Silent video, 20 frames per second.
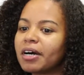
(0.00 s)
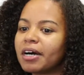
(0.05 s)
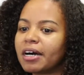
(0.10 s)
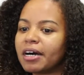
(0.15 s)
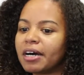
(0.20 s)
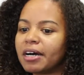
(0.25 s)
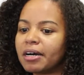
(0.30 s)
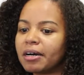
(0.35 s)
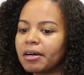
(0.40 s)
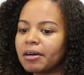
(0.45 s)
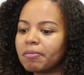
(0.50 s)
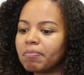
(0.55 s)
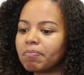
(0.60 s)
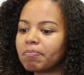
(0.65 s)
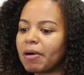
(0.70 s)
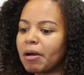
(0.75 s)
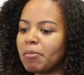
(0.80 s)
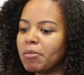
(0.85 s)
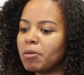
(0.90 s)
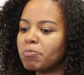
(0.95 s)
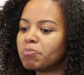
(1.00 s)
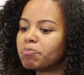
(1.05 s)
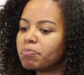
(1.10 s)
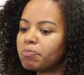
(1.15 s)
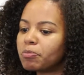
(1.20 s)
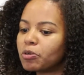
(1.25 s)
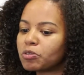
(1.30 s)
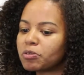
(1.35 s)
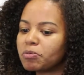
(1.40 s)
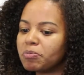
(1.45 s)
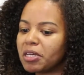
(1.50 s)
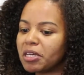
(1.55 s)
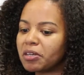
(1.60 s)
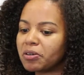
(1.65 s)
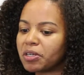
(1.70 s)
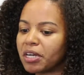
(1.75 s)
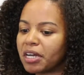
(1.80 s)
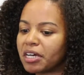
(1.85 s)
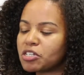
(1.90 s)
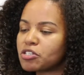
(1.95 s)
My mom put
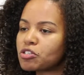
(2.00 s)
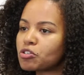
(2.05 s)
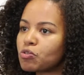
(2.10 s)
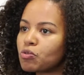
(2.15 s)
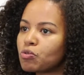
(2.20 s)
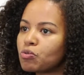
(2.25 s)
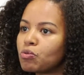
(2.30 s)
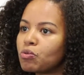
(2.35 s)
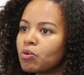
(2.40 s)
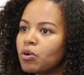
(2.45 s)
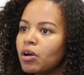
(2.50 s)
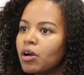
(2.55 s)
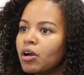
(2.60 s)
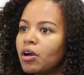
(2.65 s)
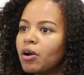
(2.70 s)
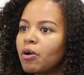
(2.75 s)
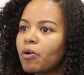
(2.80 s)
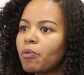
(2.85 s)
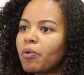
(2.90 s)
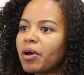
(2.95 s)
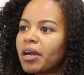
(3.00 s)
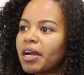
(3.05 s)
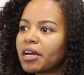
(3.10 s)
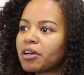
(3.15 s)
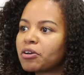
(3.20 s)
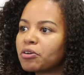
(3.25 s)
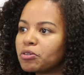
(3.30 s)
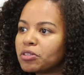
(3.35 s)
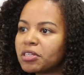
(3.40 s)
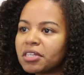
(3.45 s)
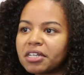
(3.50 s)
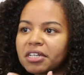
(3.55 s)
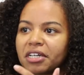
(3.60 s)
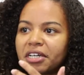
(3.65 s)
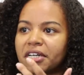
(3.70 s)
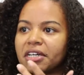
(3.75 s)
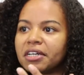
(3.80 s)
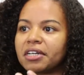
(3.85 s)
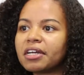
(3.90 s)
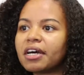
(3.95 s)
me on a school where I could
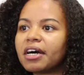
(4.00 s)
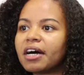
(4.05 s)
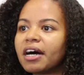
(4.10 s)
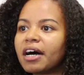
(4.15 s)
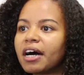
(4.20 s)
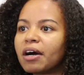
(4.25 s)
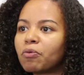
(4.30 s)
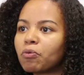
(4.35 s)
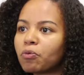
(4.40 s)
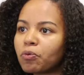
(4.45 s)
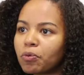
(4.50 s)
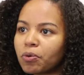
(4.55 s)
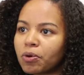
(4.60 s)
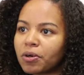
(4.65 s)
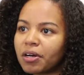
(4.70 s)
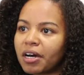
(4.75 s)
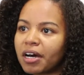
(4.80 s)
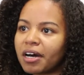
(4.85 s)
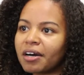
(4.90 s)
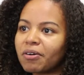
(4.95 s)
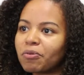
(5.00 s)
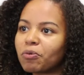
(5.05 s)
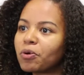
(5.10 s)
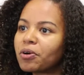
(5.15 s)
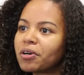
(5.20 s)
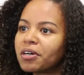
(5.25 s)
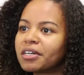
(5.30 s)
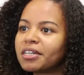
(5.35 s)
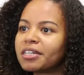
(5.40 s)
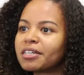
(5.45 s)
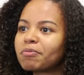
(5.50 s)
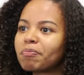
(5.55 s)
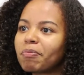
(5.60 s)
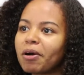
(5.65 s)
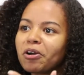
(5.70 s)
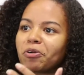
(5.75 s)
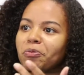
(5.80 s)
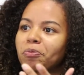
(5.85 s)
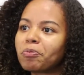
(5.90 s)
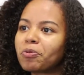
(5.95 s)
learn Word,
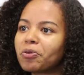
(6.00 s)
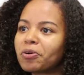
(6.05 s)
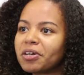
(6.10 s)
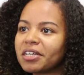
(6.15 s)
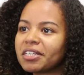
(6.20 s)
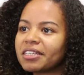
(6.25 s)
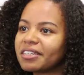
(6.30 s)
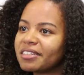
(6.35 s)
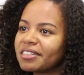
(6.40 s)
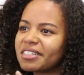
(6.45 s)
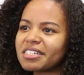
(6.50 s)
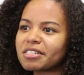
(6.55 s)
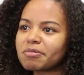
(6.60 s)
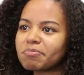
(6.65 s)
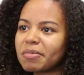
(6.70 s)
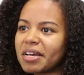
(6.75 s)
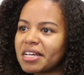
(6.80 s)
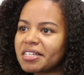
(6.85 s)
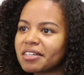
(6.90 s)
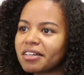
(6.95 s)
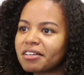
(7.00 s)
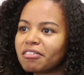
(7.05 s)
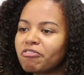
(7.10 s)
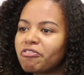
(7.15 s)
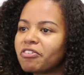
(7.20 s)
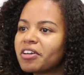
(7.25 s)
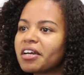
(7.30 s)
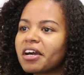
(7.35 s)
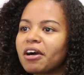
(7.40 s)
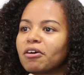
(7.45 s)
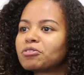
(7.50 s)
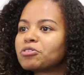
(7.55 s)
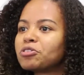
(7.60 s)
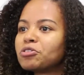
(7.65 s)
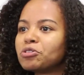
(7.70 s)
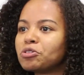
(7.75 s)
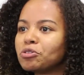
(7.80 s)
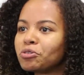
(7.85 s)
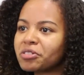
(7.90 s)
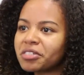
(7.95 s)
PowerPoint, and this basic thing, how
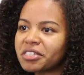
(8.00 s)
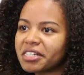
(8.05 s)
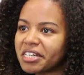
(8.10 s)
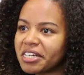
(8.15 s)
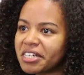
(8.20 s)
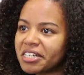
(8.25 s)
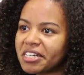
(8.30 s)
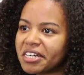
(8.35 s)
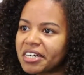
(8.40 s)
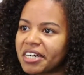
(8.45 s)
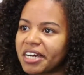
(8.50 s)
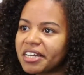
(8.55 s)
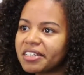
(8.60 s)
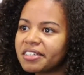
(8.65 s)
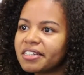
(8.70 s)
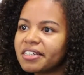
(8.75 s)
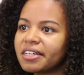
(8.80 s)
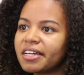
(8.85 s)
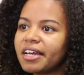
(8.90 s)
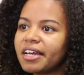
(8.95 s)
to use the internet.